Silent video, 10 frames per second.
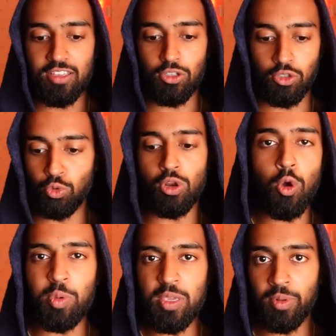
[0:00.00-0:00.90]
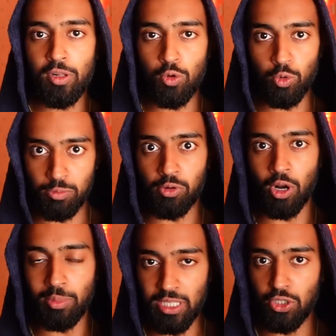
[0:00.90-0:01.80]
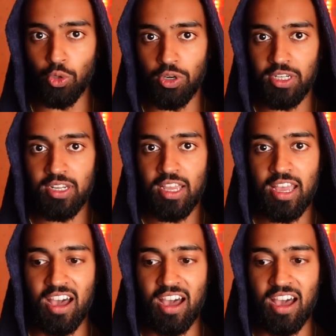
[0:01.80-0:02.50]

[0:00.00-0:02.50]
You know people who would probably join.